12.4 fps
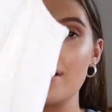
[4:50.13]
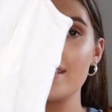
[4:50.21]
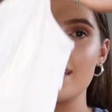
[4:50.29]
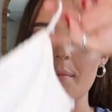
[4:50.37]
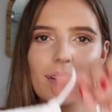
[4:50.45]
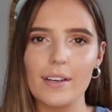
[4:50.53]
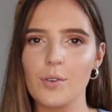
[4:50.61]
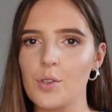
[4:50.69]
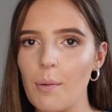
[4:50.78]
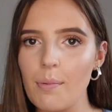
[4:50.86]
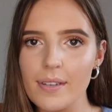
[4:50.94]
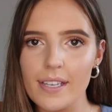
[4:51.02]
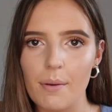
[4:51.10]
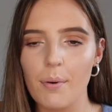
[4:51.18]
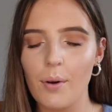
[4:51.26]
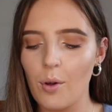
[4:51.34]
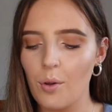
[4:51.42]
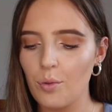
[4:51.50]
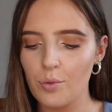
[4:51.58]
Something super
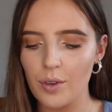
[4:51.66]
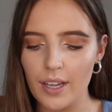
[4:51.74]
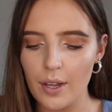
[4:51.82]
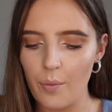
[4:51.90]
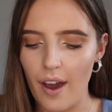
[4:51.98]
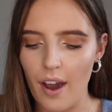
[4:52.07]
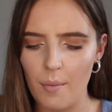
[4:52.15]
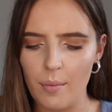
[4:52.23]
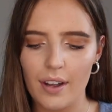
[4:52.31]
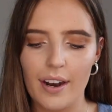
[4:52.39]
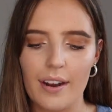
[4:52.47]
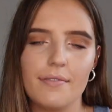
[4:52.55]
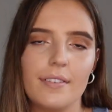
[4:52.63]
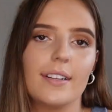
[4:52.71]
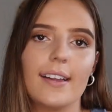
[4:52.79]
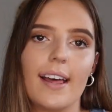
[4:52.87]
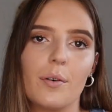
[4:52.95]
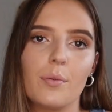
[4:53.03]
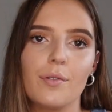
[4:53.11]
simple, really wearable, and I feel
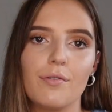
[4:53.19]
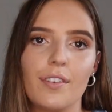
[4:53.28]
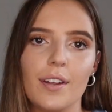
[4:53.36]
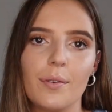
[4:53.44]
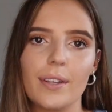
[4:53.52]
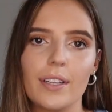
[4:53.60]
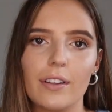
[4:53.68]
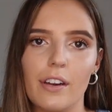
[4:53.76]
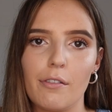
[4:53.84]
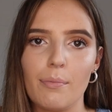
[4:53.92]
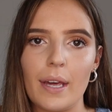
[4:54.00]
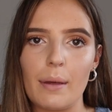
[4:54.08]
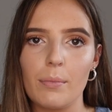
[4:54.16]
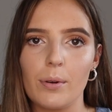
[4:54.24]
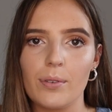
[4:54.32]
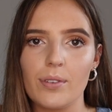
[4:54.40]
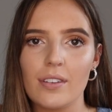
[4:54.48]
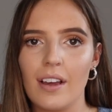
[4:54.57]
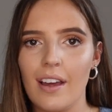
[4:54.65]
like would fit with a lot of
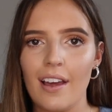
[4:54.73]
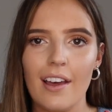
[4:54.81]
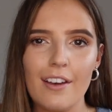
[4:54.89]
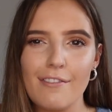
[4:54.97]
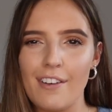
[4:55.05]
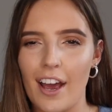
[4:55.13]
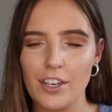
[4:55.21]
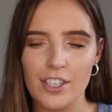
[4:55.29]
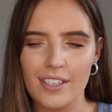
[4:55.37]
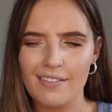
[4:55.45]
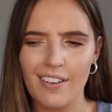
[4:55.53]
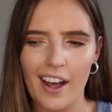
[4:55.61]
people's fashion